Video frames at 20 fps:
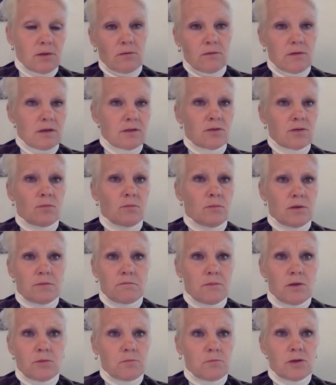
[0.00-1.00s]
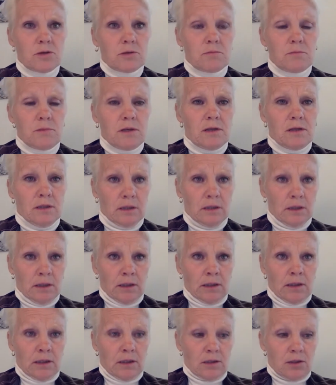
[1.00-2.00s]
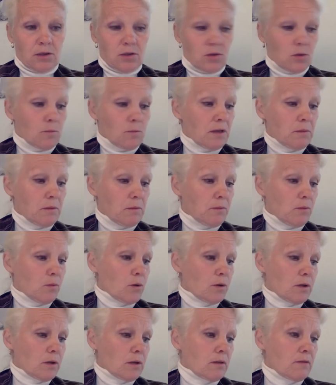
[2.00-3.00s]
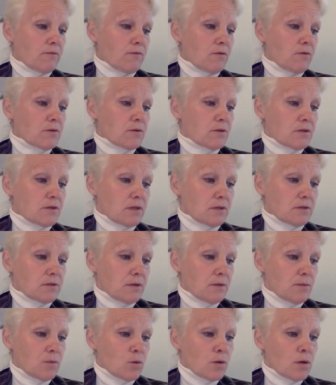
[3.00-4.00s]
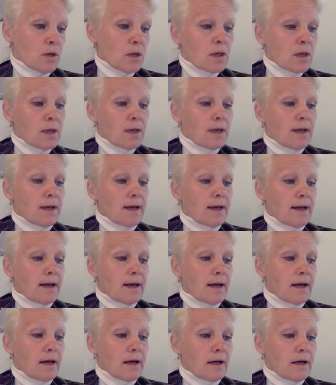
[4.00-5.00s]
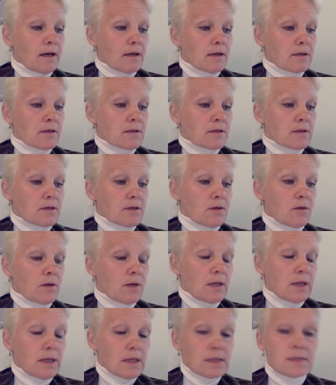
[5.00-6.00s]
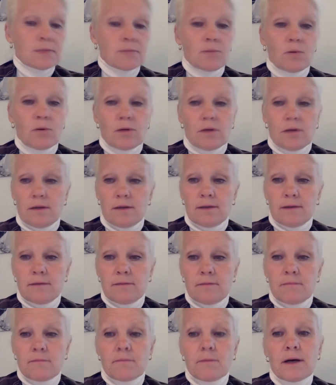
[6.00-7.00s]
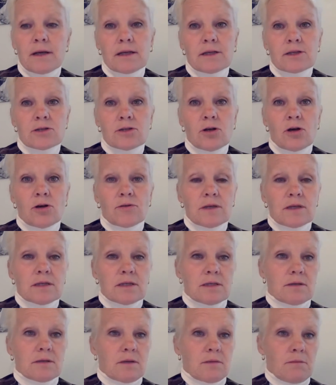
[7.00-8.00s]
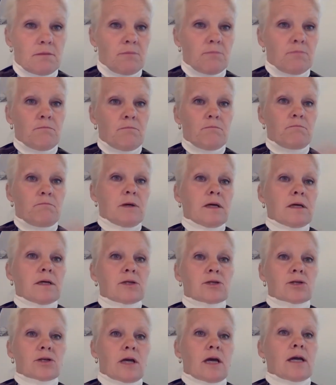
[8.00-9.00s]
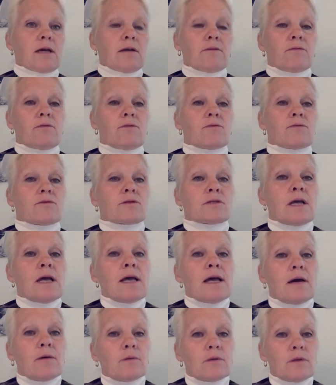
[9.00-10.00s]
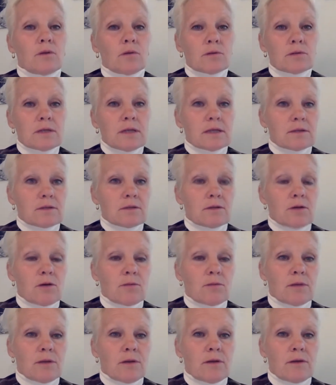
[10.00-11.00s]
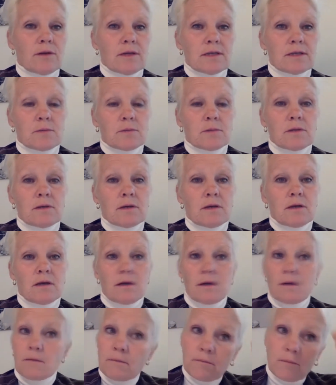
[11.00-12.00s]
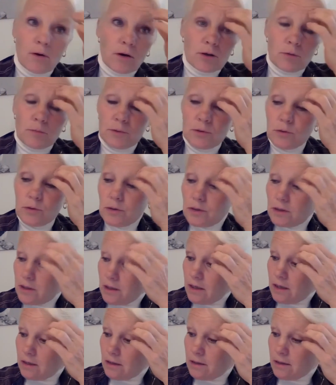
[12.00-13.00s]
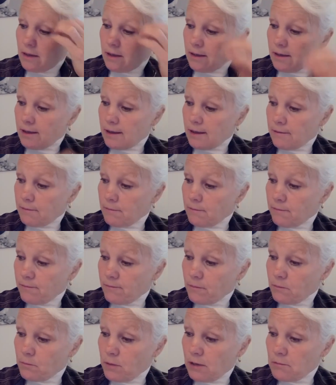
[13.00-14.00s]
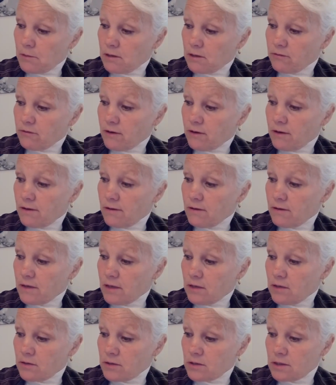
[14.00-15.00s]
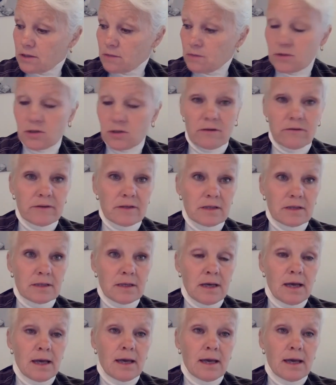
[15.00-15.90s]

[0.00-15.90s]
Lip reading: There's not so many people working in the forestry sector anymore. So it is important, but it's not this big scale, of course. I would also like to comment on this with the market opportunity and payments for other ecosystem services.